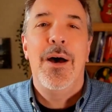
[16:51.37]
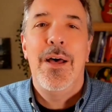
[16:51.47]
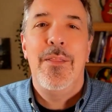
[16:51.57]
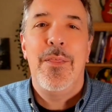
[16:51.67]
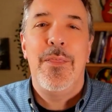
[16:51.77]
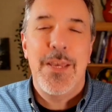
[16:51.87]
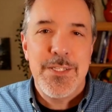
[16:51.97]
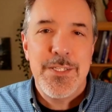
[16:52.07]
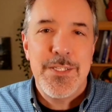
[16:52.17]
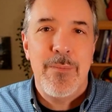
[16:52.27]
Thanks
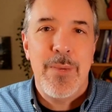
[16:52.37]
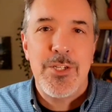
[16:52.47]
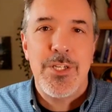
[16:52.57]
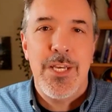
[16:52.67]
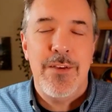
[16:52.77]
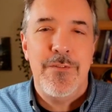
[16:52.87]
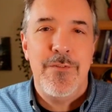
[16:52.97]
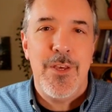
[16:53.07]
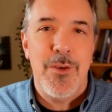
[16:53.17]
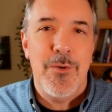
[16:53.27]
very much. If
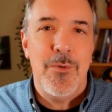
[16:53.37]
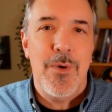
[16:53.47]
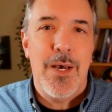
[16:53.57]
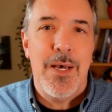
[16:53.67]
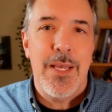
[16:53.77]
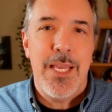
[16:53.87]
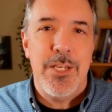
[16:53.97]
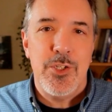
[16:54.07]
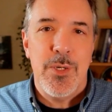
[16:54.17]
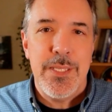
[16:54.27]
you
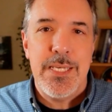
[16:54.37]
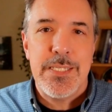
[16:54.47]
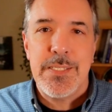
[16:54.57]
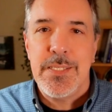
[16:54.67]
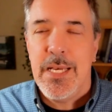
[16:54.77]
enjoyed this,